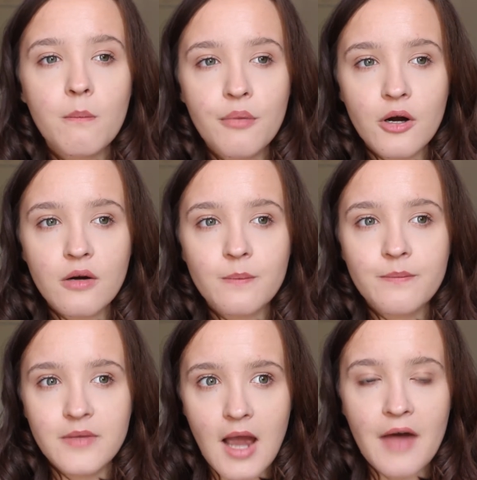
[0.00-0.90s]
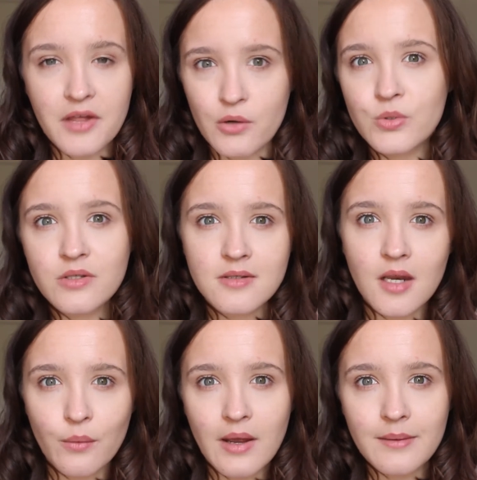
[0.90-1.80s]
But yeah, I think Autumn's
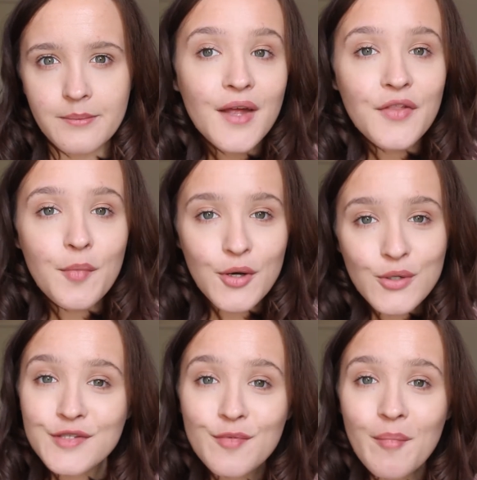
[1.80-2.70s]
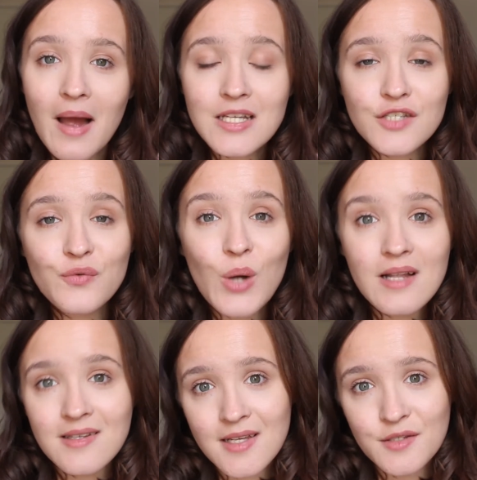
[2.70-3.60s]
going to win. The penultimate match for Hell
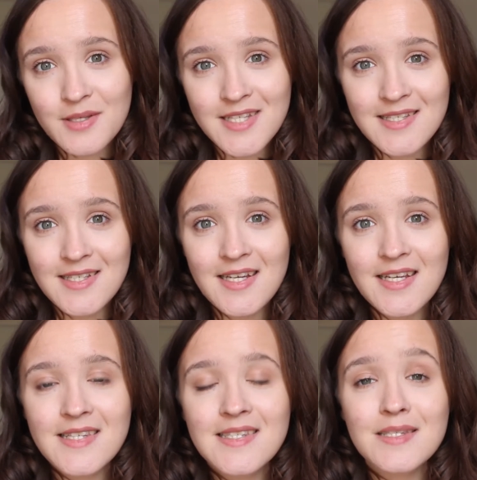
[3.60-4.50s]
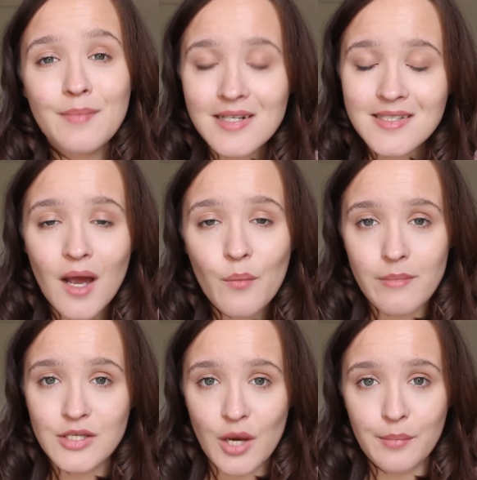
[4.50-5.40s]
in a Cell 2018 is the SmackDown
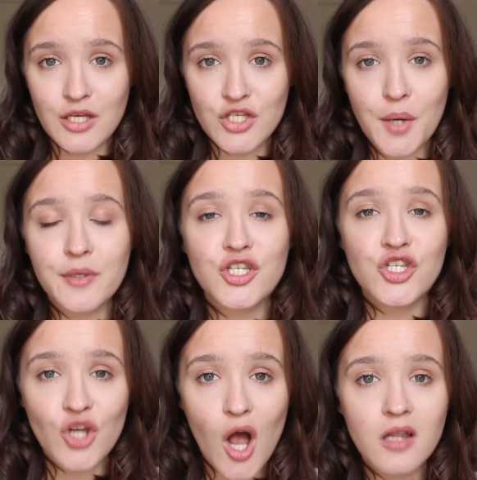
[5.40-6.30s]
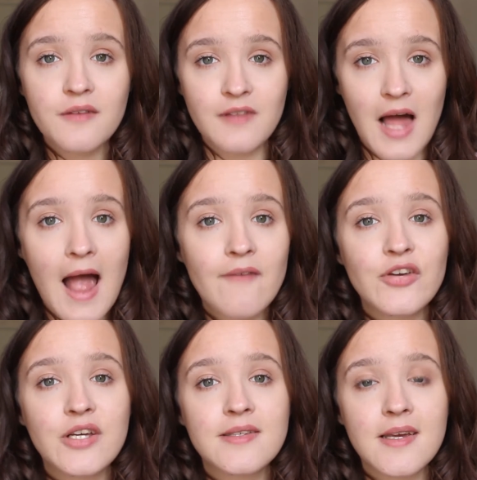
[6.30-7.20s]
Women's Championship, which is Charlotte Flair
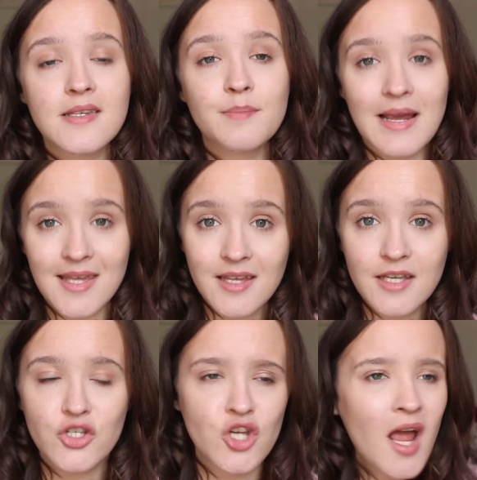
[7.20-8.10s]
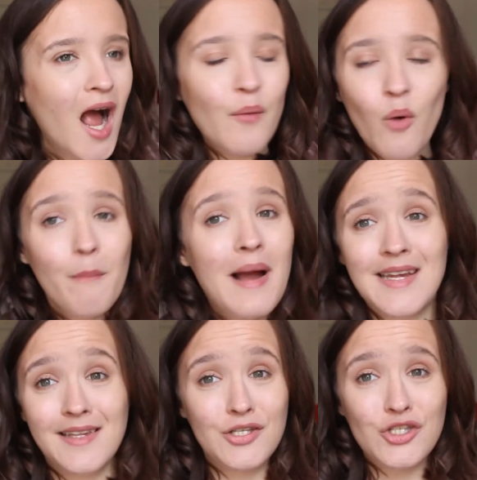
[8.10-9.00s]
versus Becky Lynch. I want
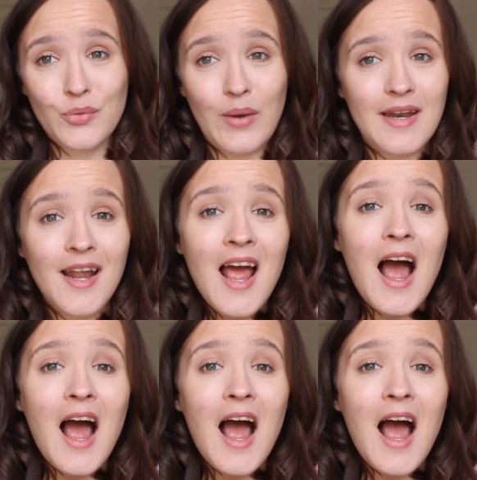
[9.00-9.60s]
Becky Lynch to win.